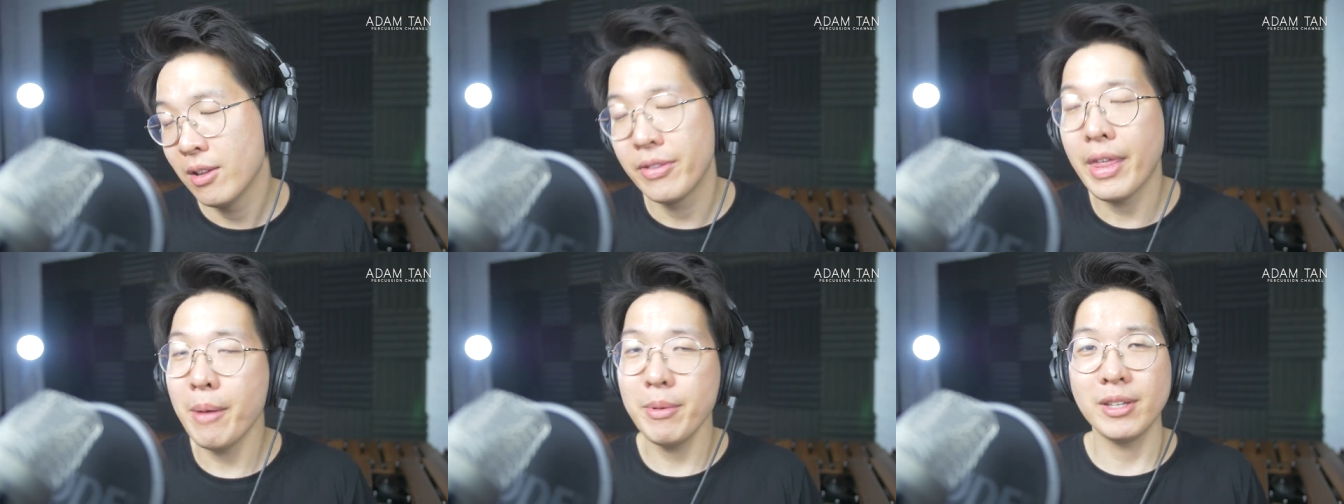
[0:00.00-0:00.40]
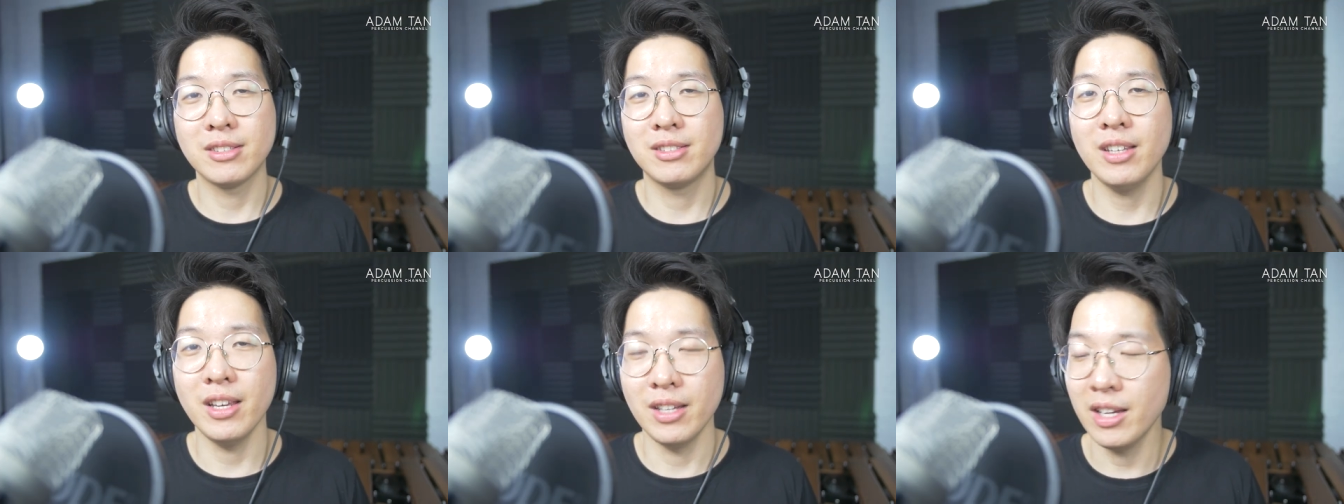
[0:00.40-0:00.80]
that being
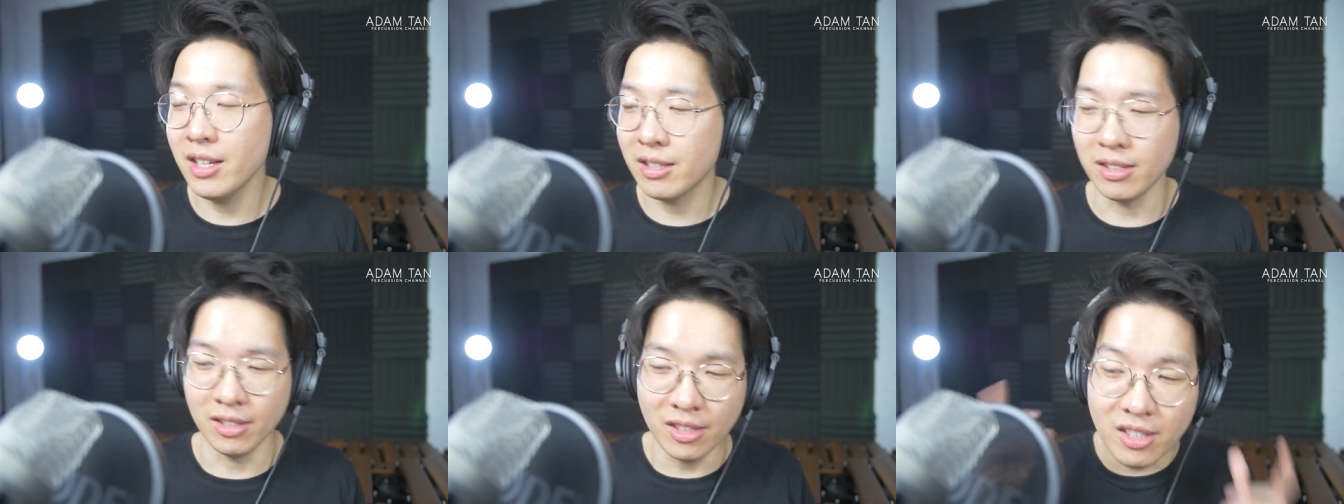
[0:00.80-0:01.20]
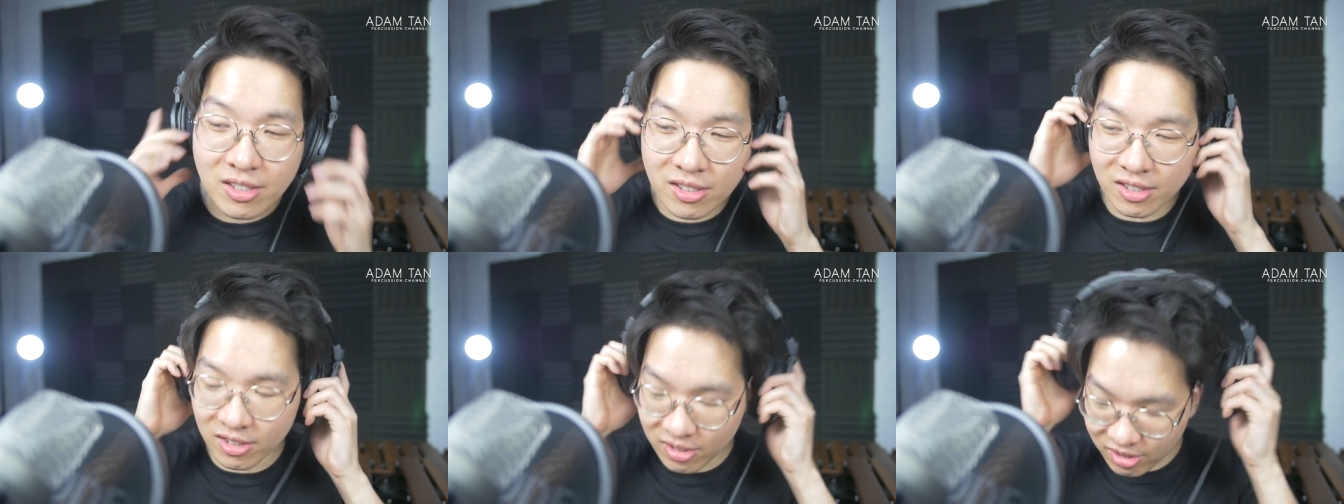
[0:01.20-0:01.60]
said, Ethan,
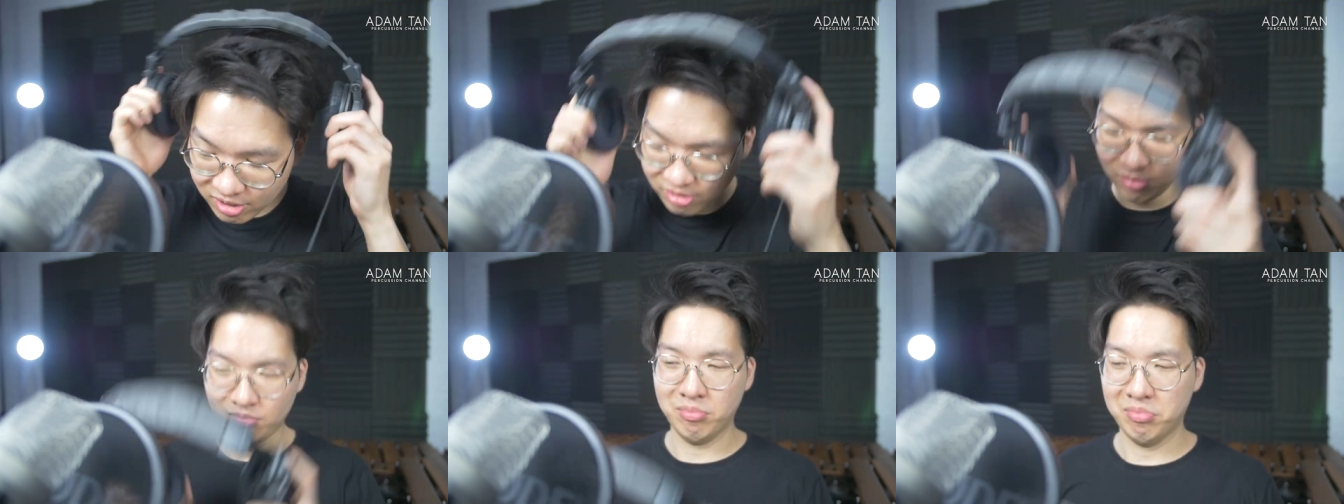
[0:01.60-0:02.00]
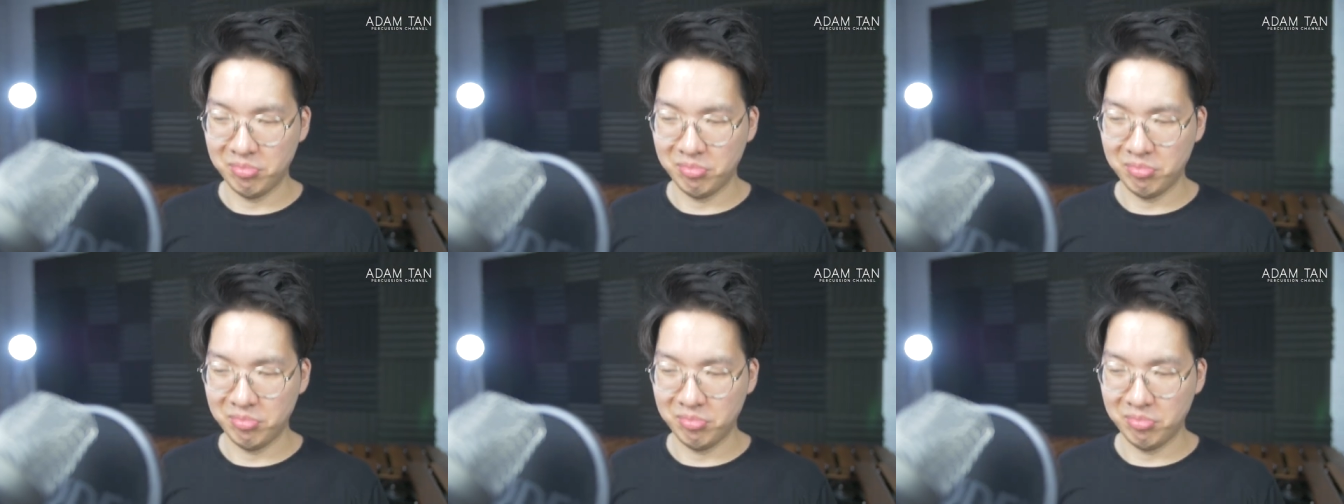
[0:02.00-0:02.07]
this is